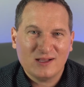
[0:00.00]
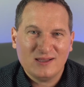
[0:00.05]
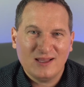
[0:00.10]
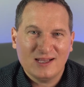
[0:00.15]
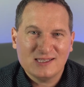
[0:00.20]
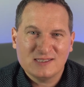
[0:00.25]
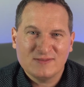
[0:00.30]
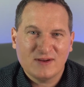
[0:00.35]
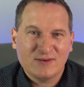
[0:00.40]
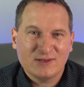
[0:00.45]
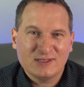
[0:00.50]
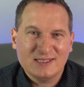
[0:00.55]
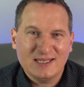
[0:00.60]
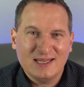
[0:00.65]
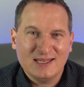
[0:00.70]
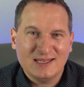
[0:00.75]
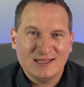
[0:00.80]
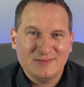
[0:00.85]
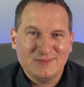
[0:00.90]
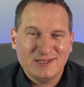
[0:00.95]
class I've ever
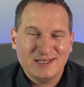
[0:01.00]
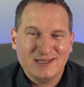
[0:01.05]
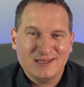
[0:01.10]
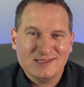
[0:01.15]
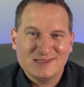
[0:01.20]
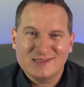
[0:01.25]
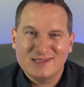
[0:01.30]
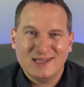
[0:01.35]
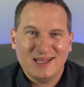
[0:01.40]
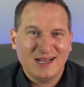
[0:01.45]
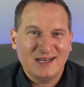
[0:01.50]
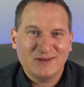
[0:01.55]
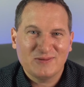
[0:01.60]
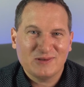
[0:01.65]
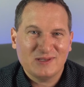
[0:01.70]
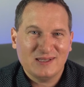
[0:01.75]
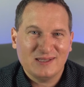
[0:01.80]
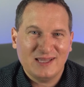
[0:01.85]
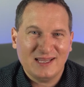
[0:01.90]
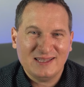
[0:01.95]
taken because I didn't
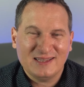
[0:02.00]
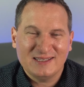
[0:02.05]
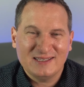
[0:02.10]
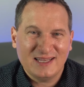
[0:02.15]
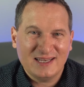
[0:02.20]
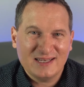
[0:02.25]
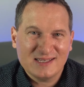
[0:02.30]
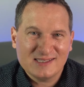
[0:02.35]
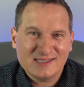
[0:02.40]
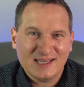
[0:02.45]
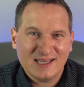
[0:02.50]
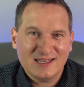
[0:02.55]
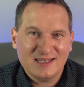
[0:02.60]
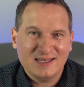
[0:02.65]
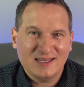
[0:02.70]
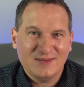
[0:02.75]
really like the data set.